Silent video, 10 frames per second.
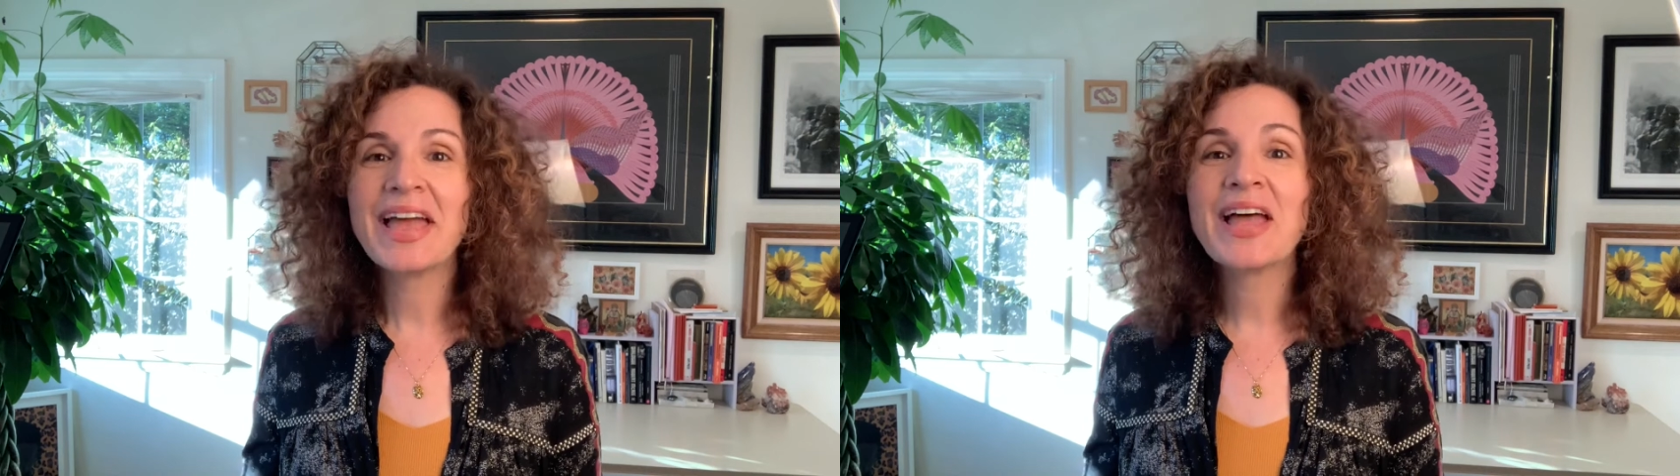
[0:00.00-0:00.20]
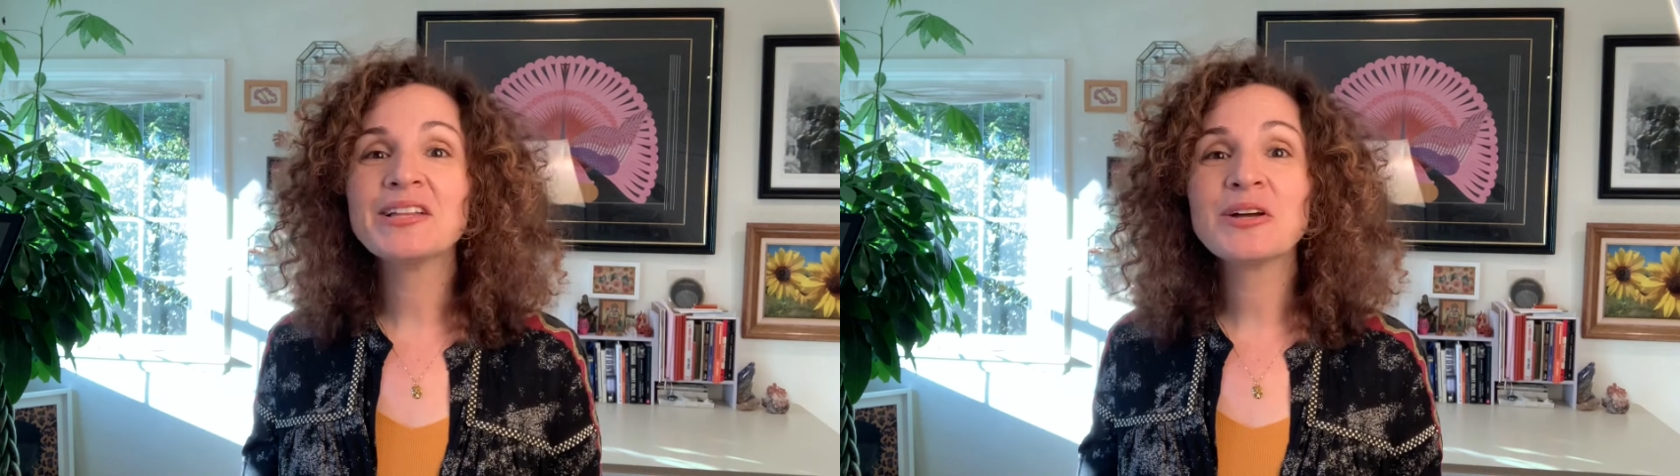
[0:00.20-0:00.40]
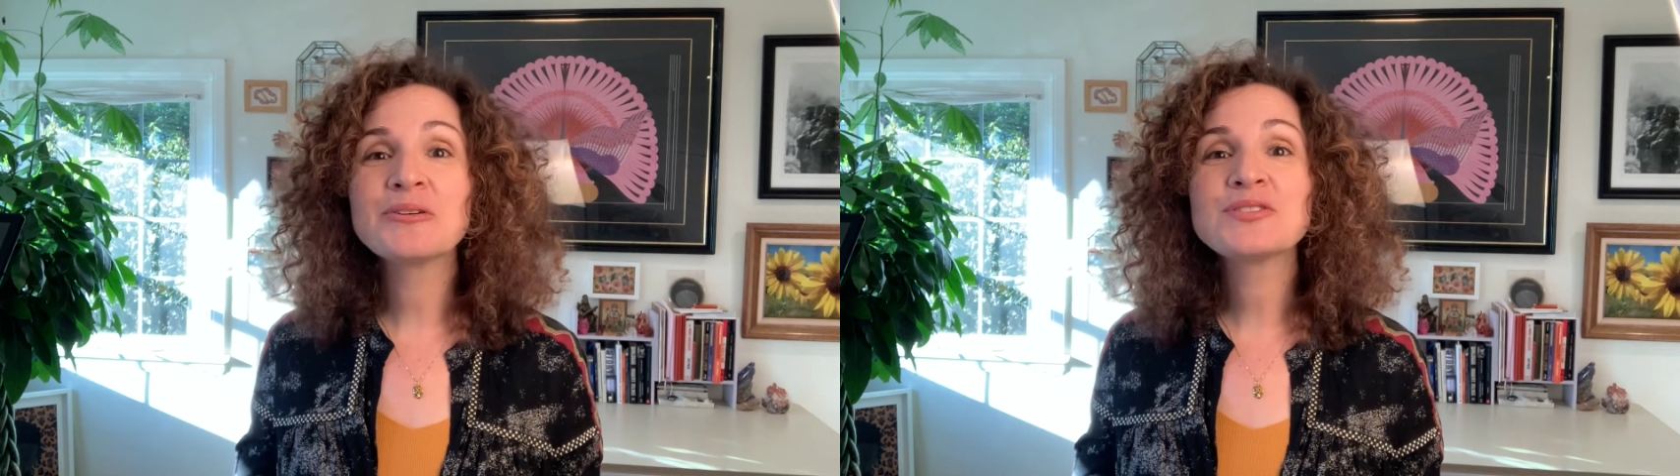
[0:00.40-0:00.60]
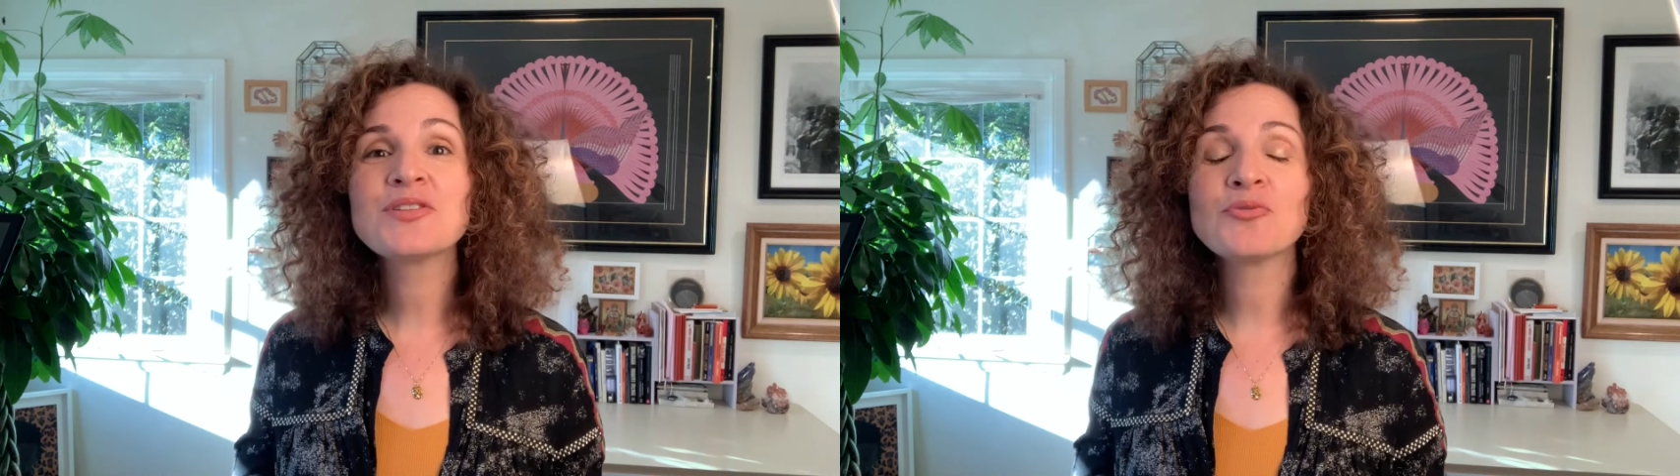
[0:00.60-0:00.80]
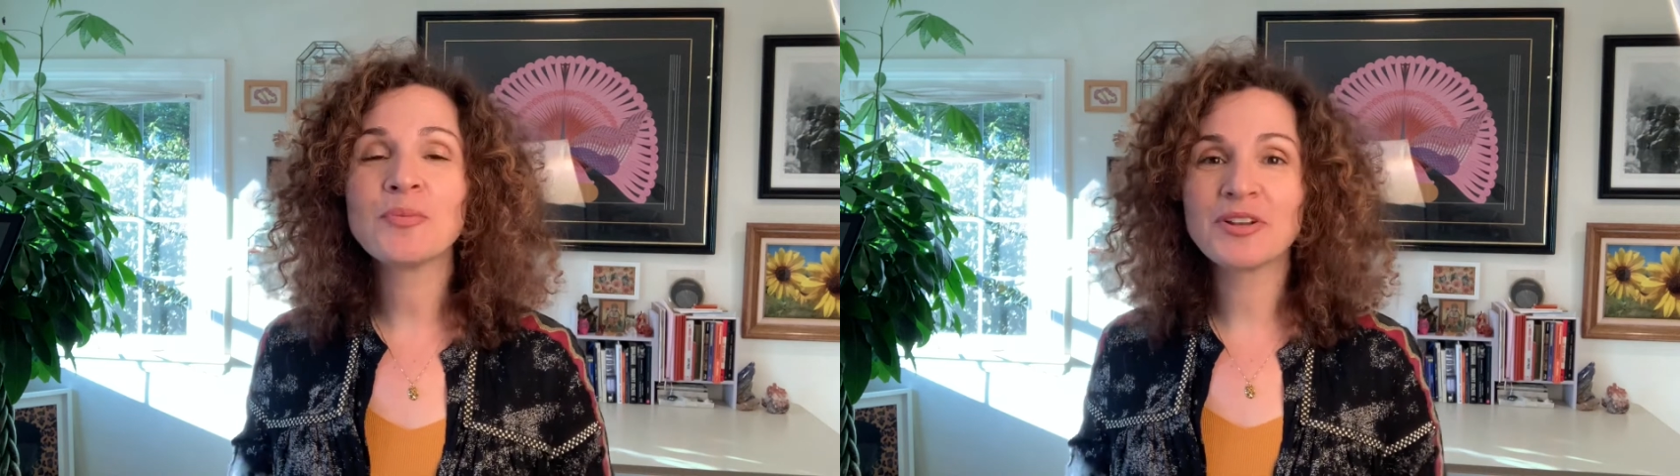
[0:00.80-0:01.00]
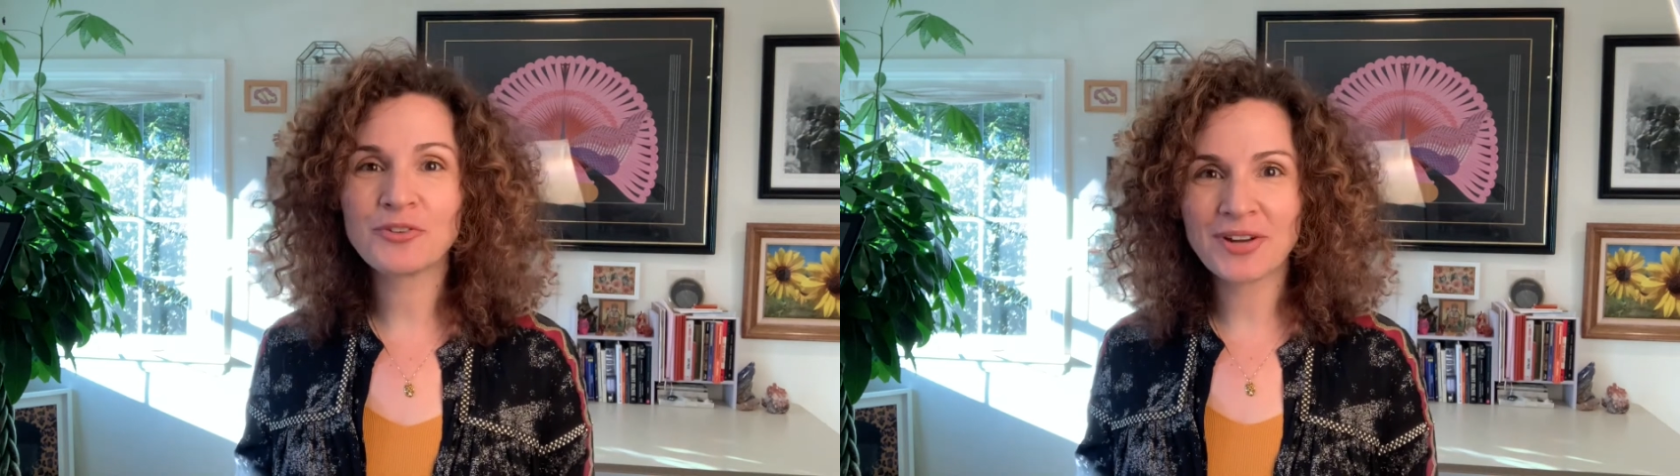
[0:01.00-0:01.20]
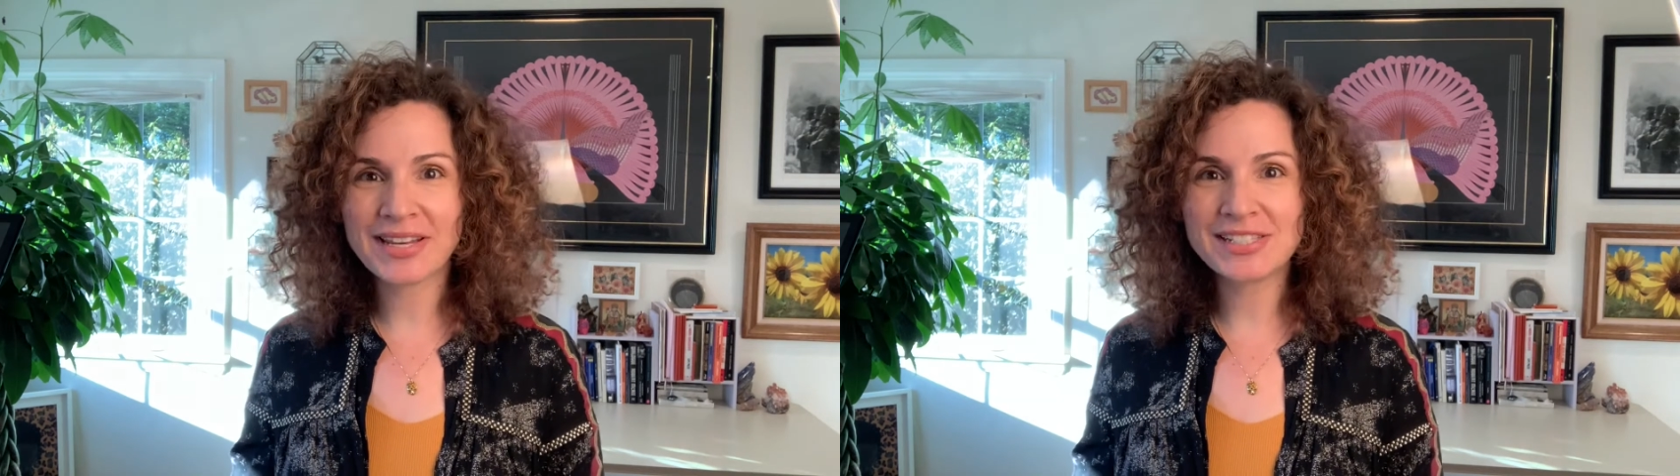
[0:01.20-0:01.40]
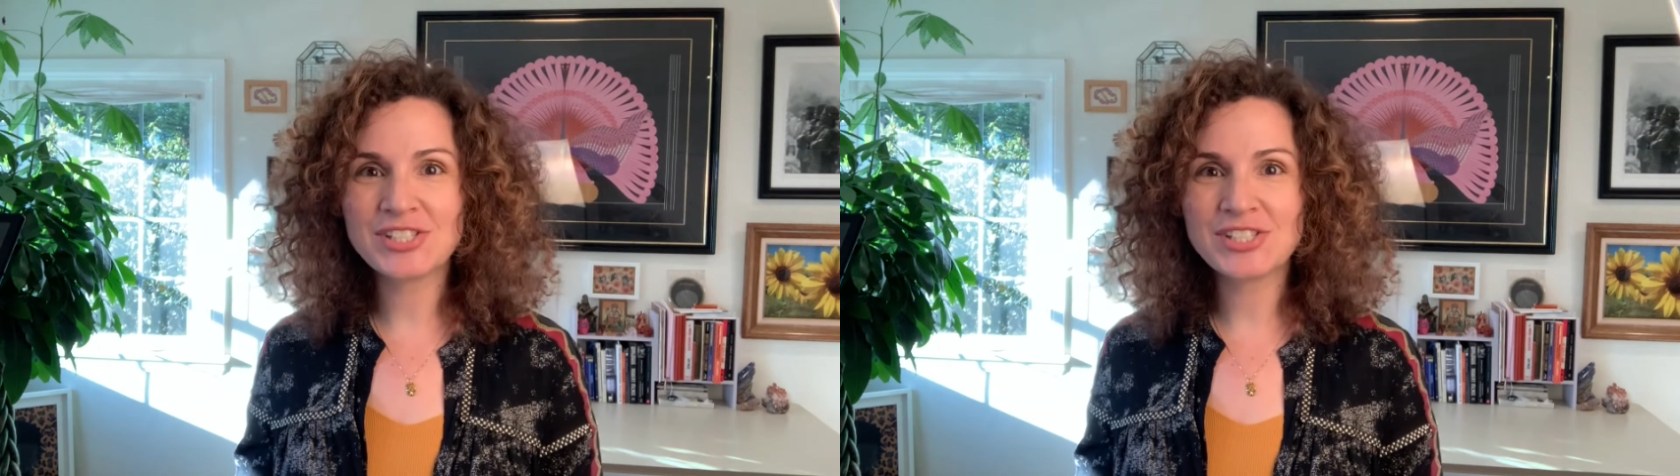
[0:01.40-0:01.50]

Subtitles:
Hello to the Women Creating